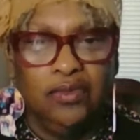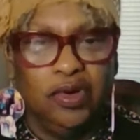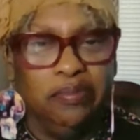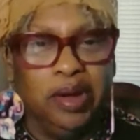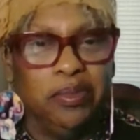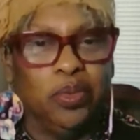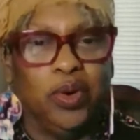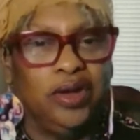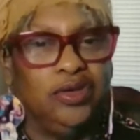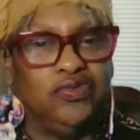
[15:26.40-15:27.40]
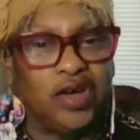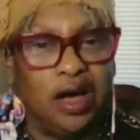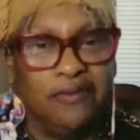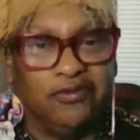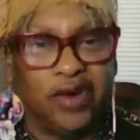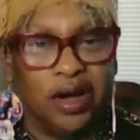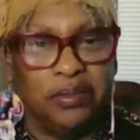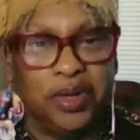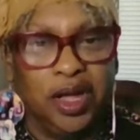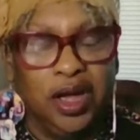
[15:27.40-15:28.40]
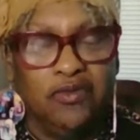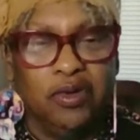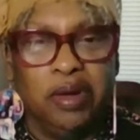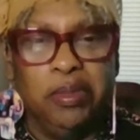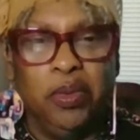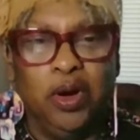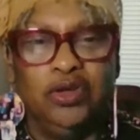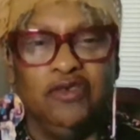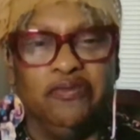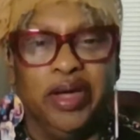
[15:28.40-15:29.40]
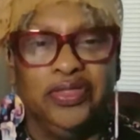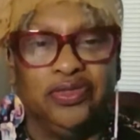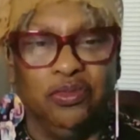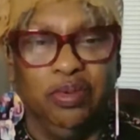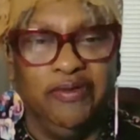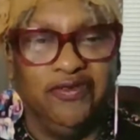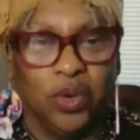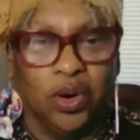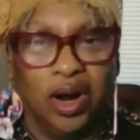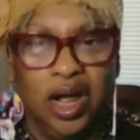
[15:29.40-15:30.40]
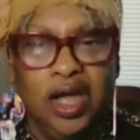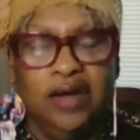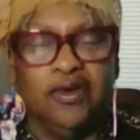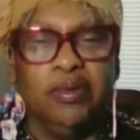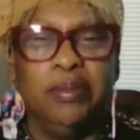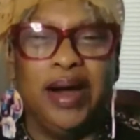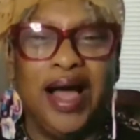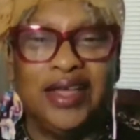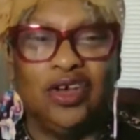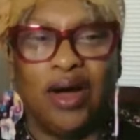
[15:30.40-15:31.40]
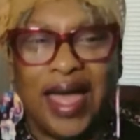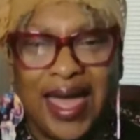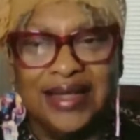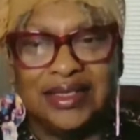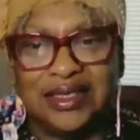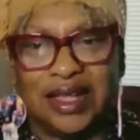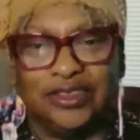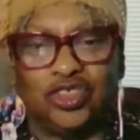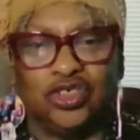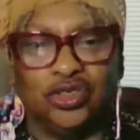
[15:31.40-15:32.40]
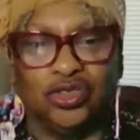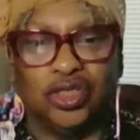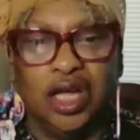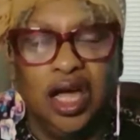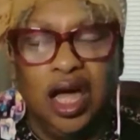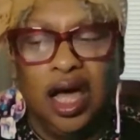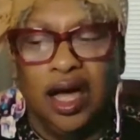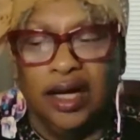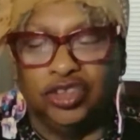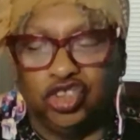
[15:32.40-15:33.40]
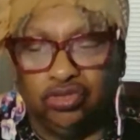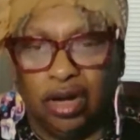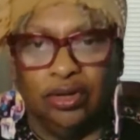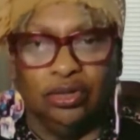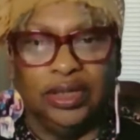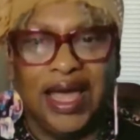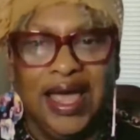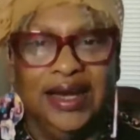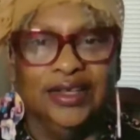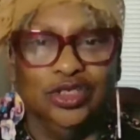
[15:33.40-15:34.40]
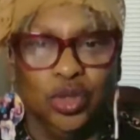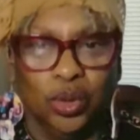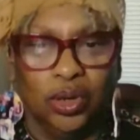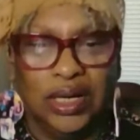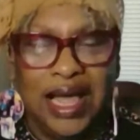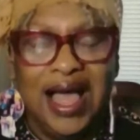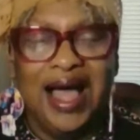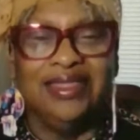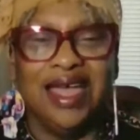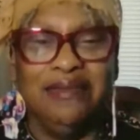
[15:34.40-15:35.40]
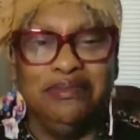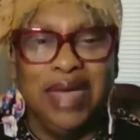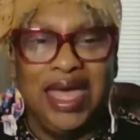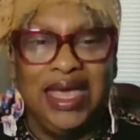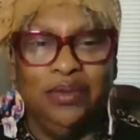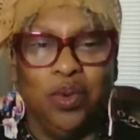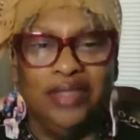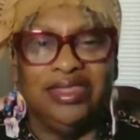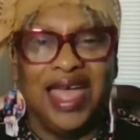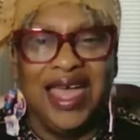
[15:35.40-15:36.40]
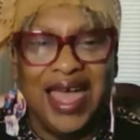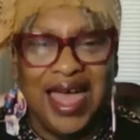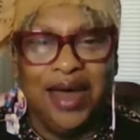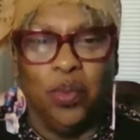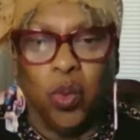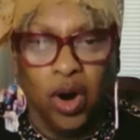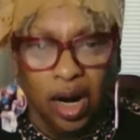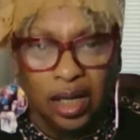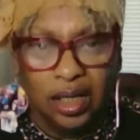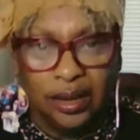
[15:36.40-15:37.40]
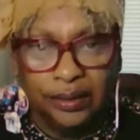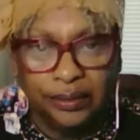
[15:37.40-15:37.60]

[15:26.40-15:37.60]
Remember where you've come from. Remember what you've been through before. Remember how your ancestors struggled and endured, how they made what they had work.